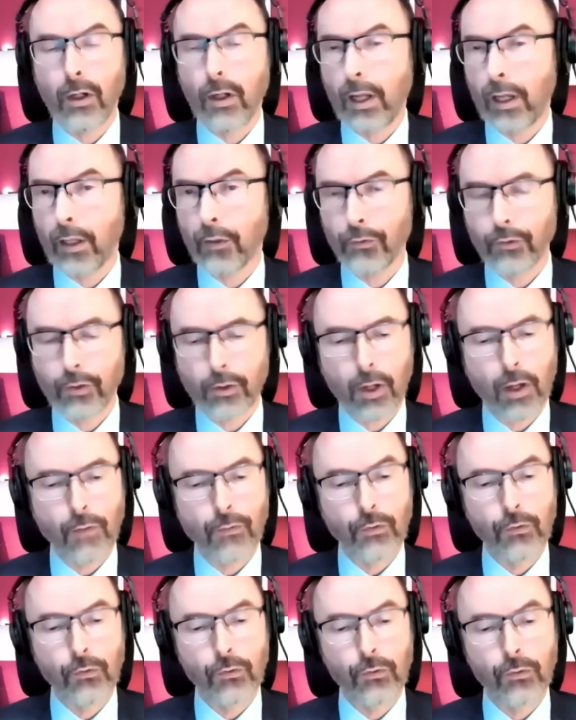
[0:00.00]
asked a
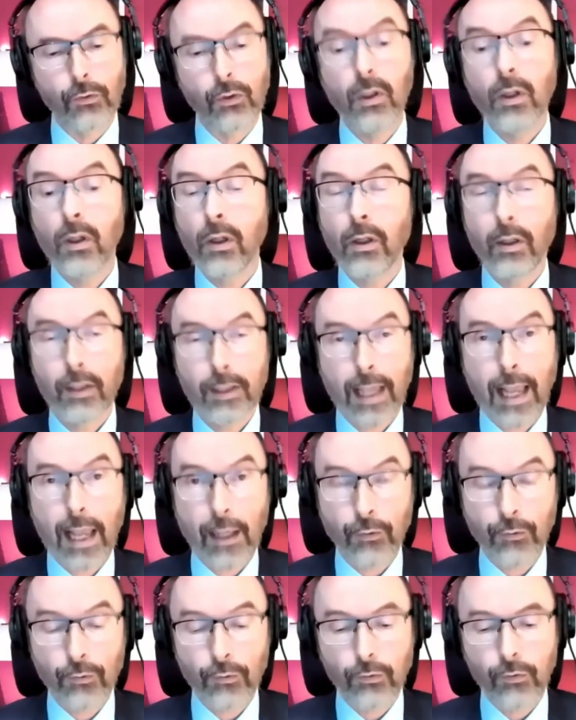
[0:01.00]
novice.
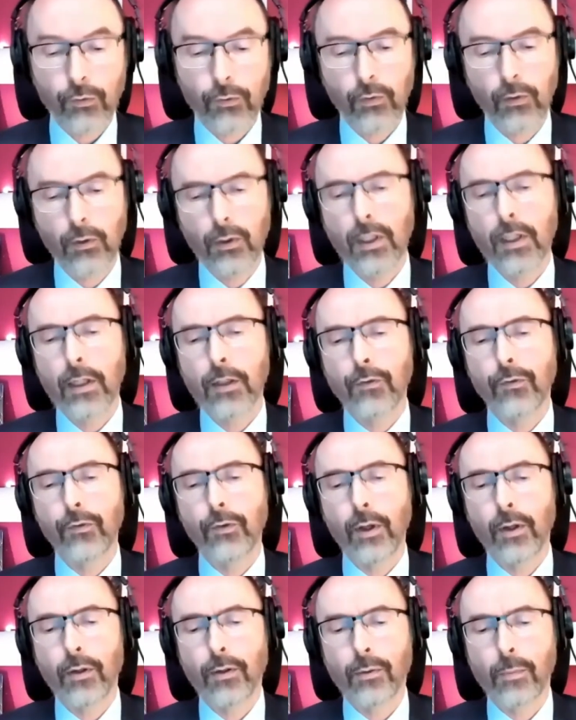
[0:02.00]
"Yes," he had
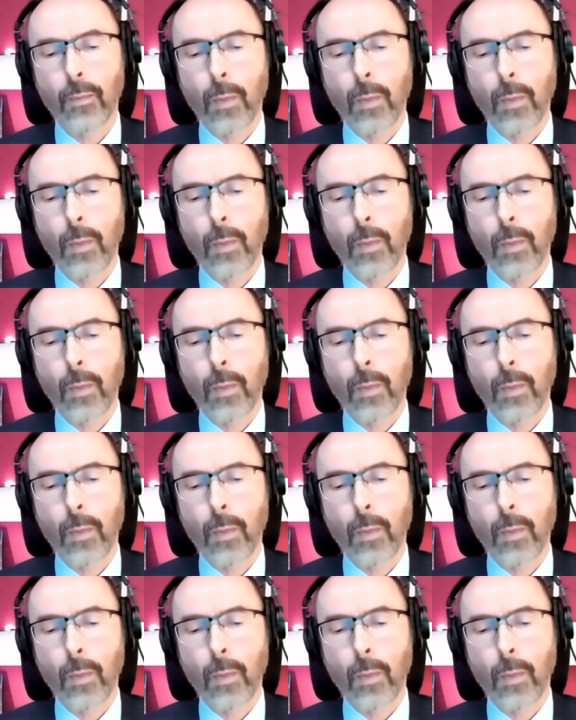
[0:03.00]
said.